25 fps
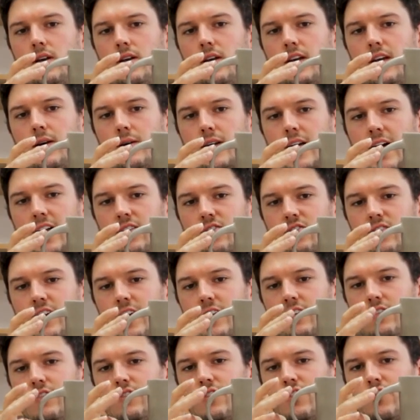it can
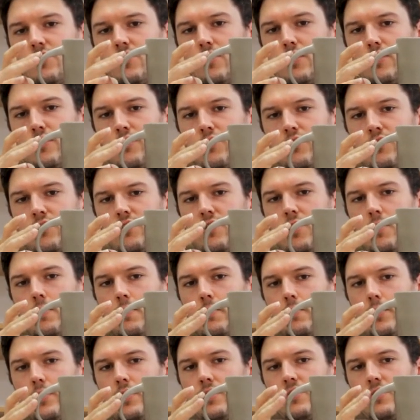tend to sort of slump